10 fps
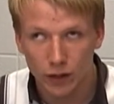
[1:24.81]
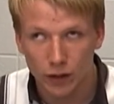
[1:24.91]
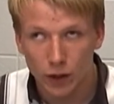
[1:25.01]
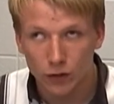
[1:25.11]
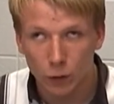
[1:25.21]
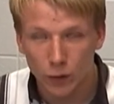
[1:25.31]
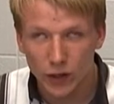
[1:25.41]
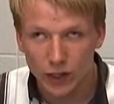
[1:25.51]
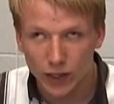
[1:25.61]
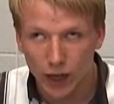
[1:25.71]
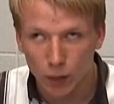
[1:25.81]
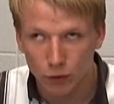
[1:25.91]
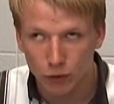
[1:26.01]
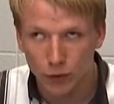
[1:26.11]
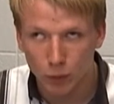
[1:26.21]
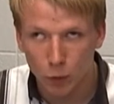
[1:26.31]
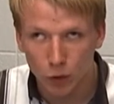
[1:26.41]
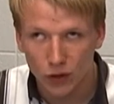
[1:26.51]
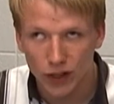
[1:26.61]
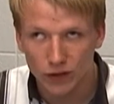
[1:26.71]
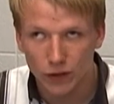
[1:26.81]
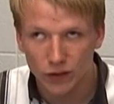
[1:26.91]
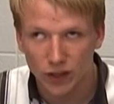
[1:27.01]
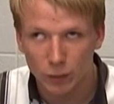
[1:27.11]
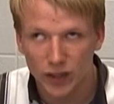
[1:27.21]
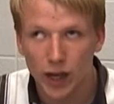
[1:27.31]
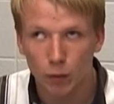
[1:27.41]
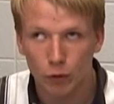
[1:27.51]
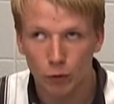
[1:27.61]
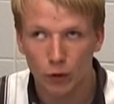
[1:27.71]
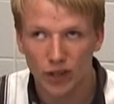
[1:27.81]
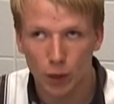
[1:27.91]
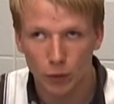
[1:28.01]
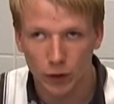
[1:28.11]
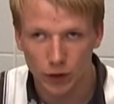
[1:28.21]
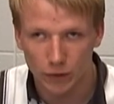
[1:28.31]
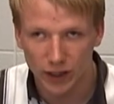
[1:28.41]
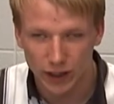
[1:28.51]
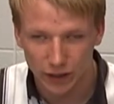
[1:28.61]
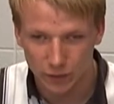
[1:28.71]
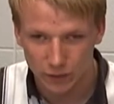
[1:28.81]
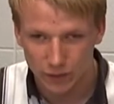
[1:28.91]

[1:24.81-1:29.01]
And so really, I was learning both things at the same time, which worked out real convenient.